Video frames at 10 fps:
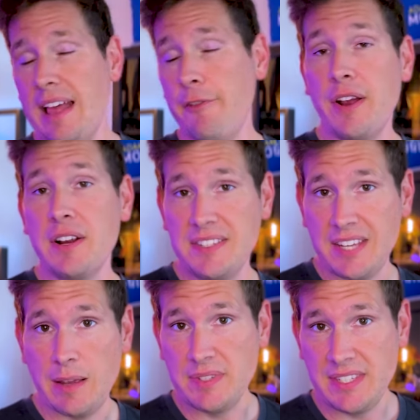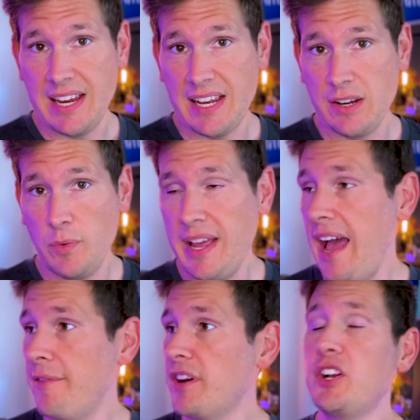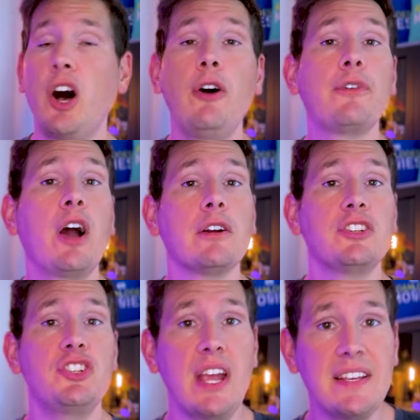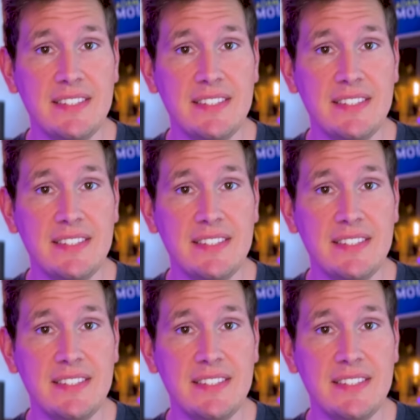that very same scene, we have a golf cart chase